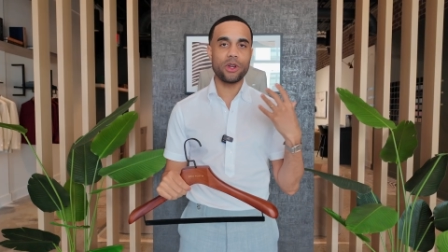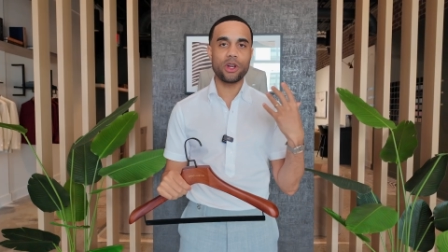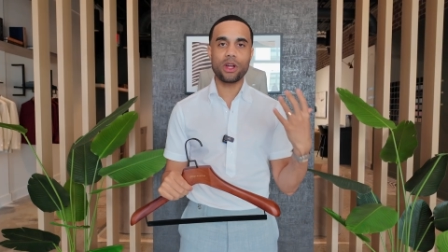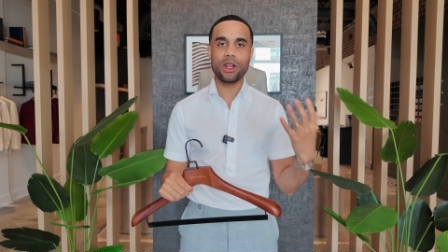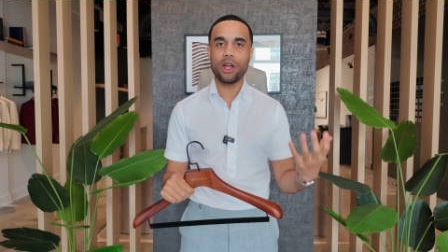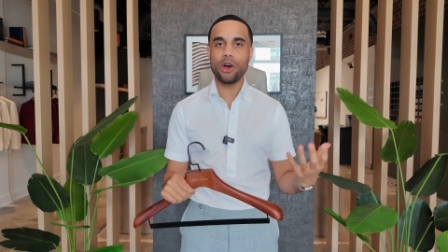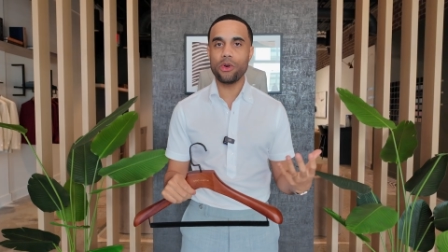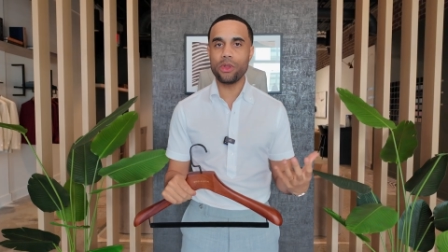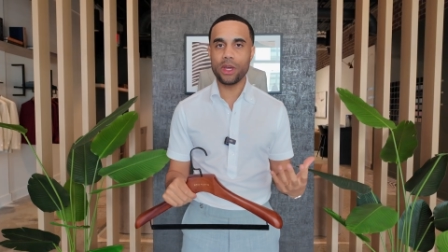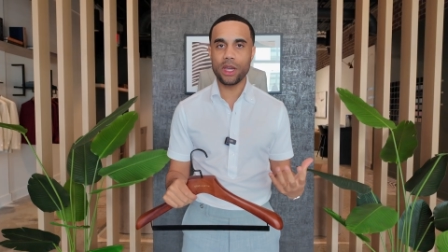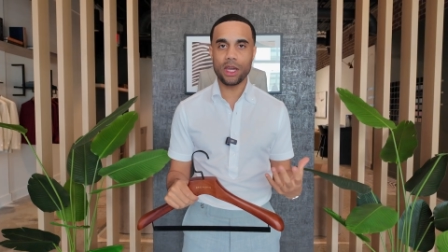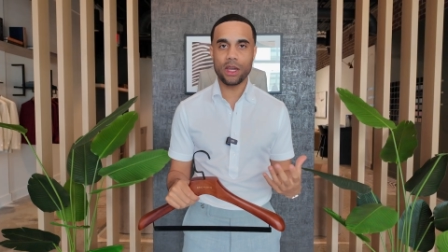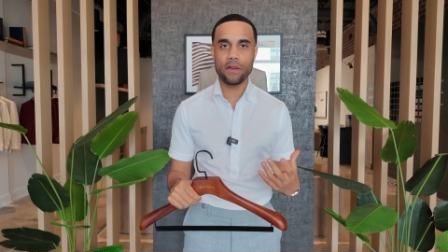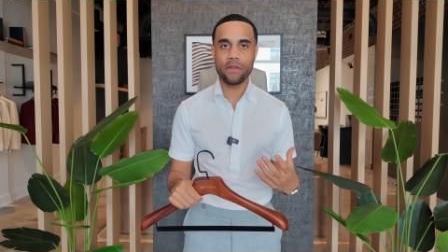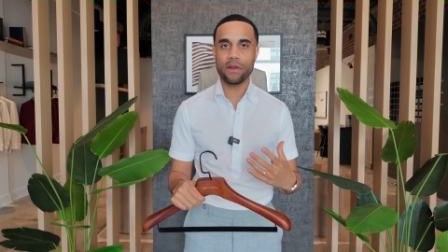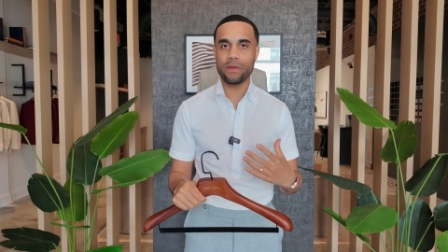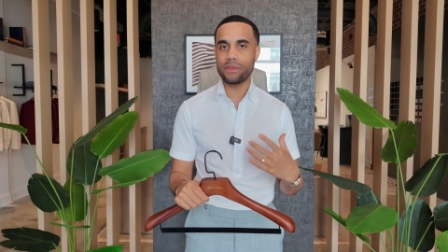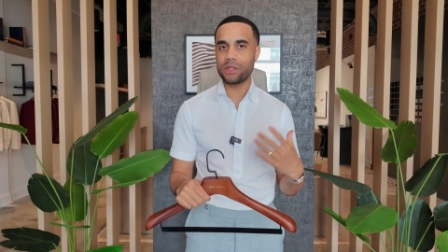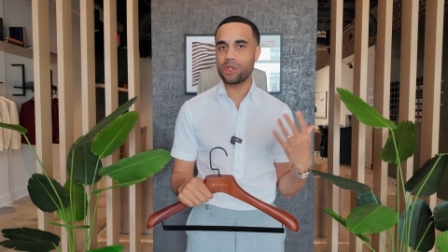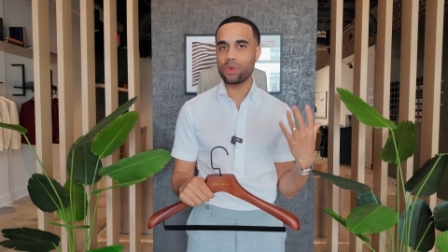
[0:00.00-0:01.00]
your clothing,
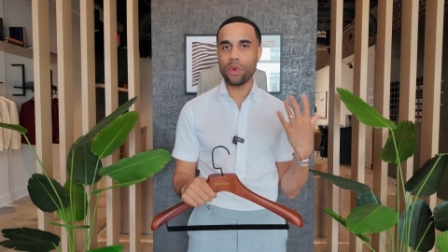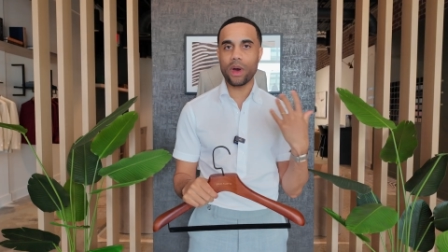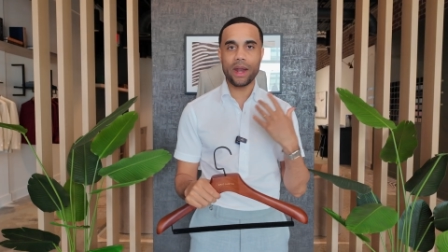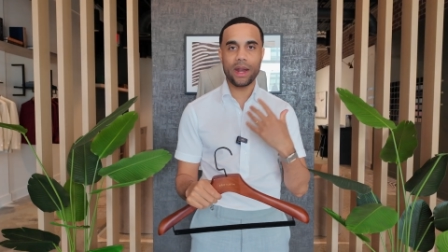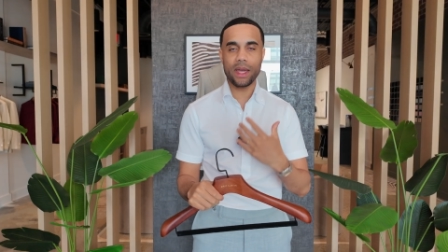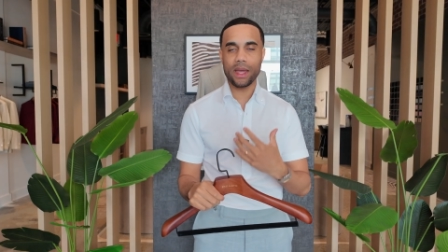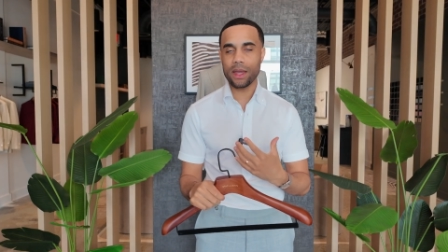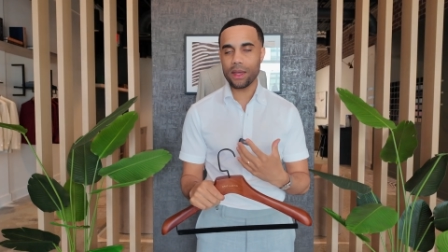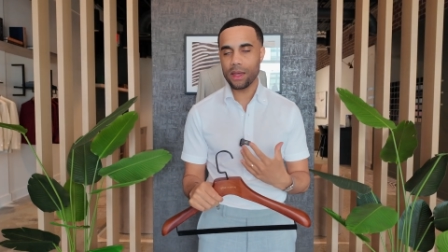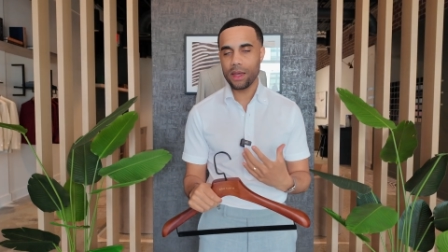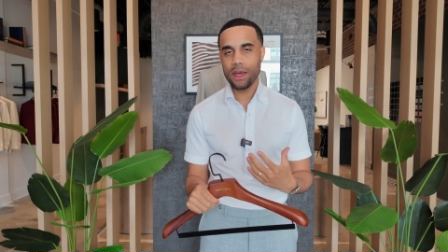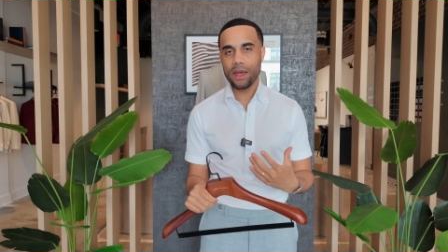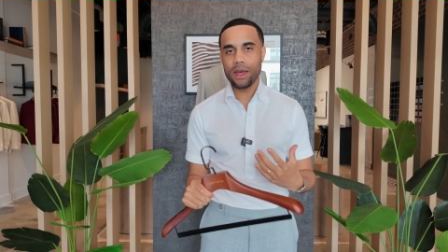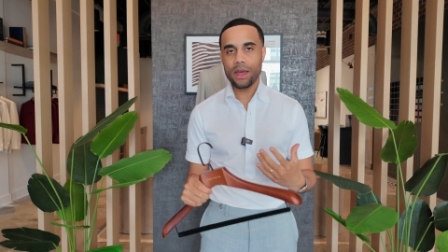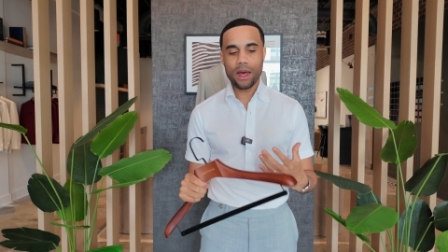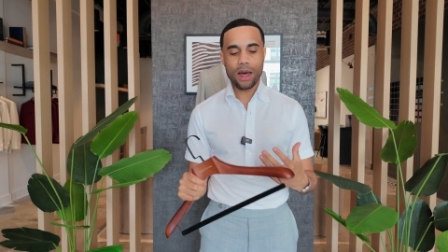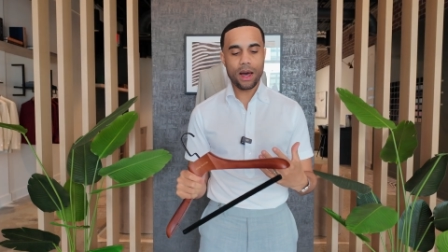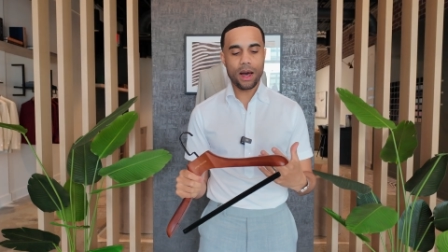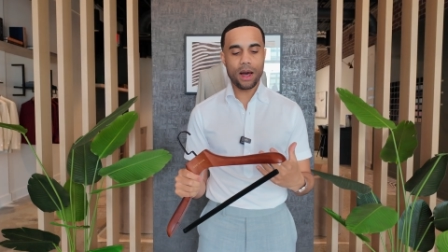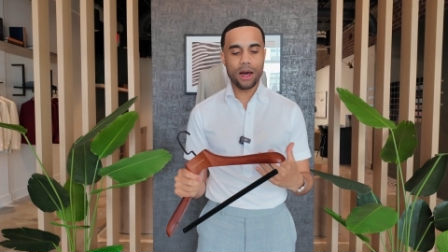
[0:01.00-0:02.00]
from sweating.
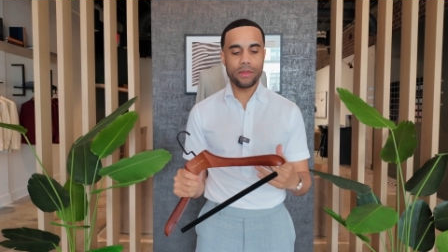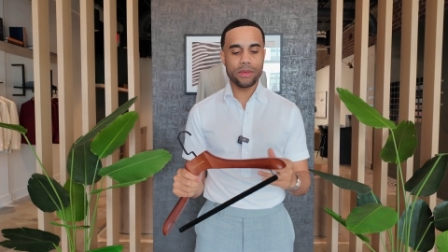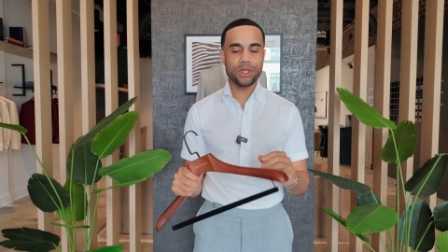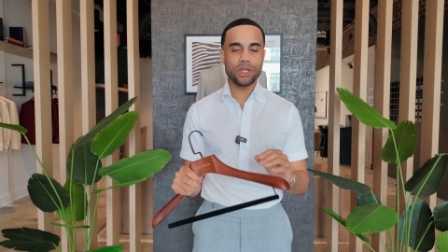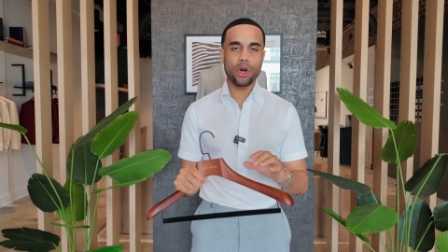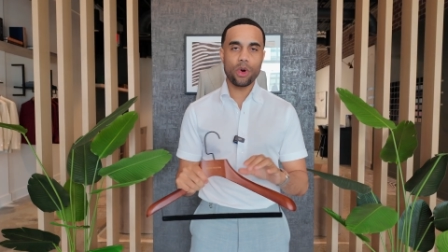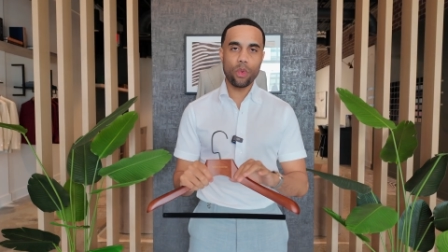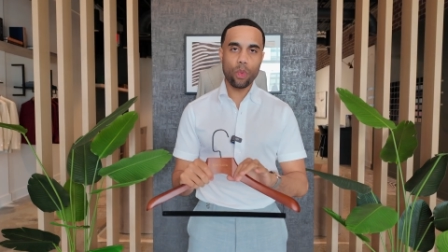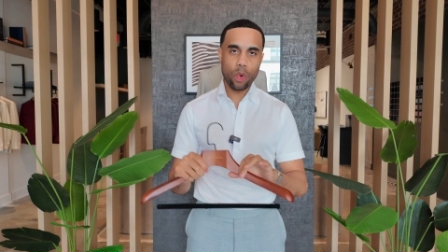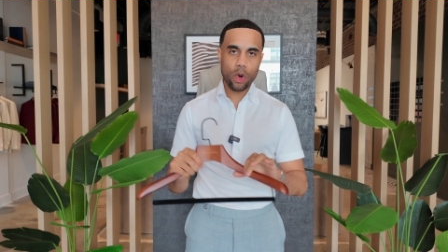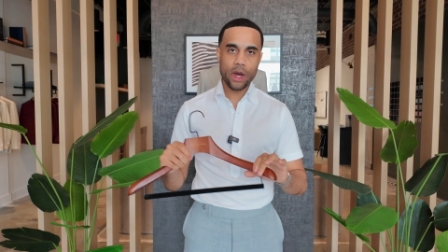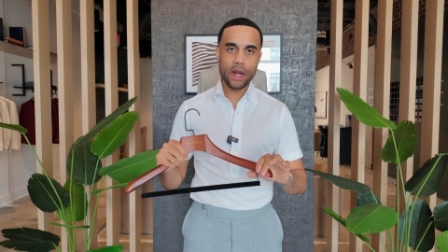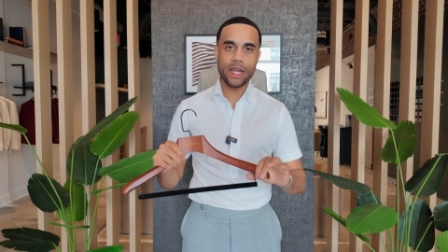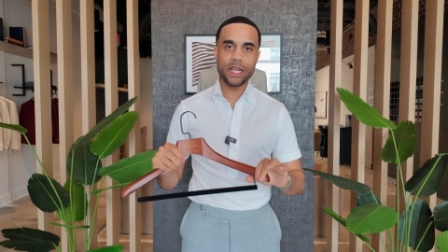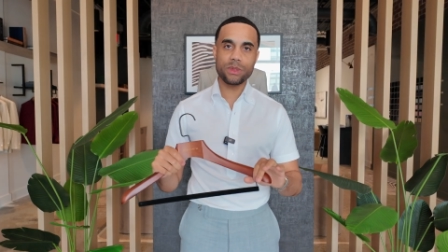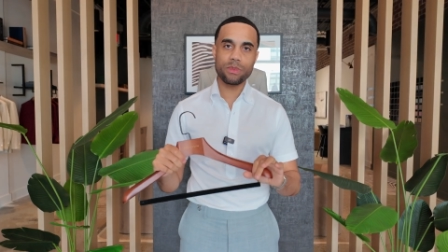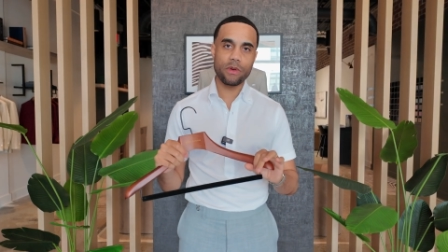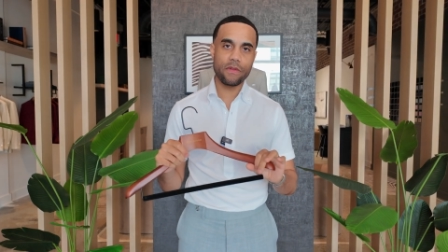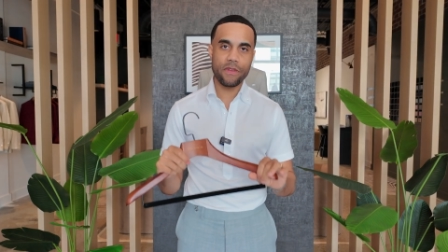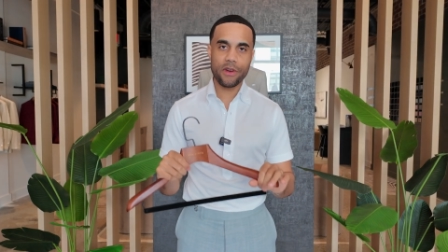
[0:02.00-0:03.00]
So wood
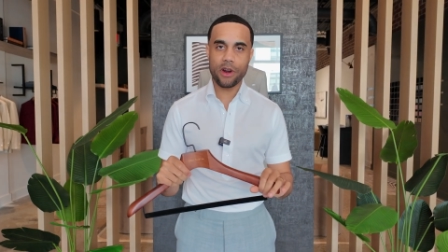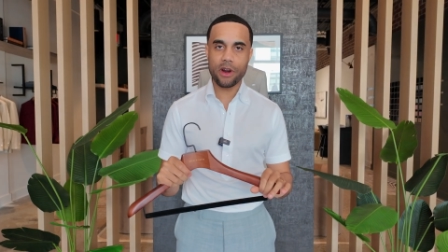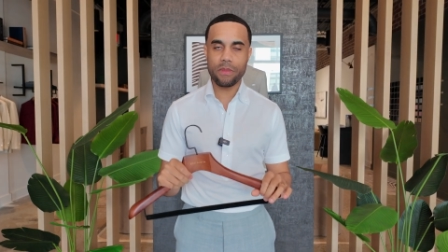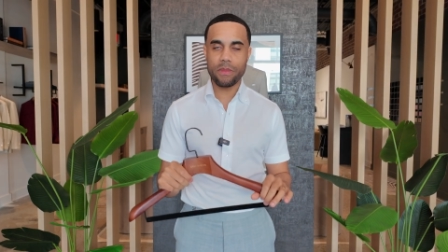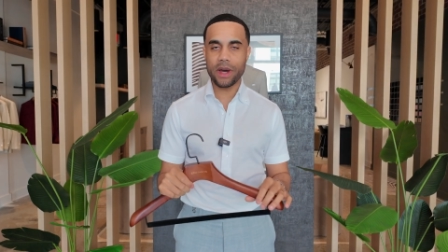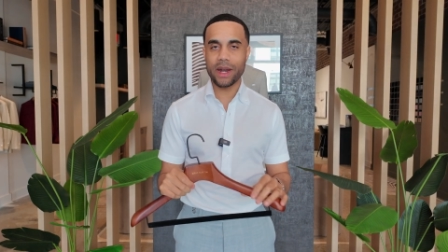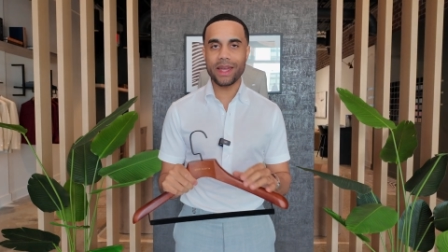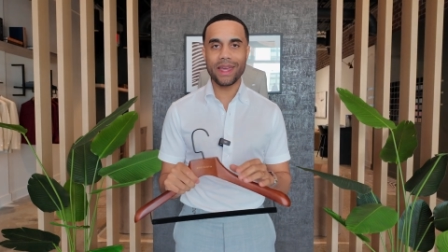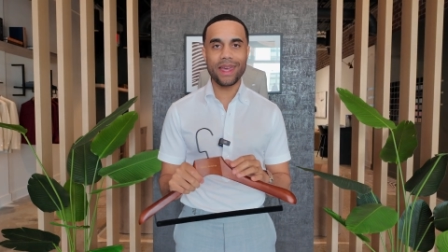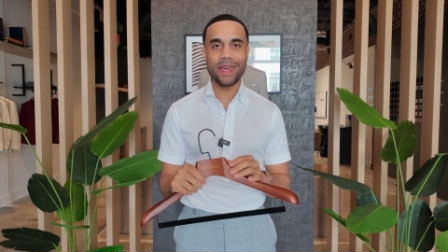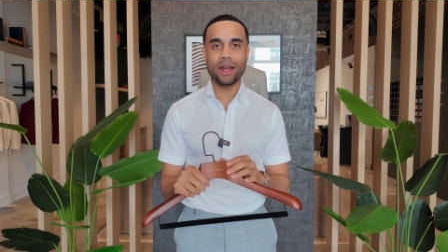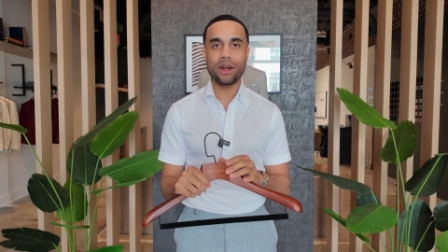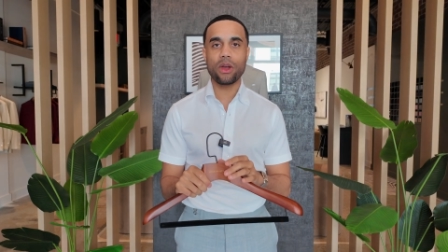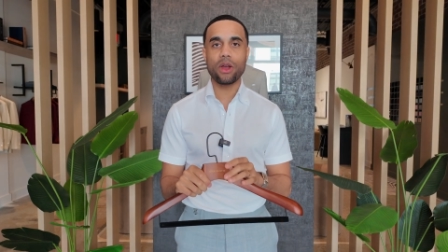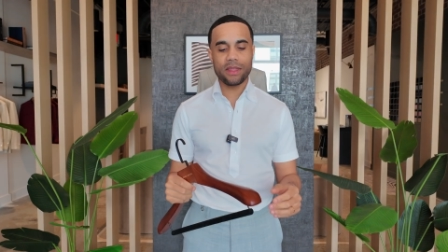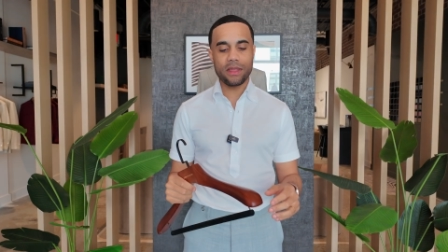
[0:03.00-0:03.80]
is preferred, but again,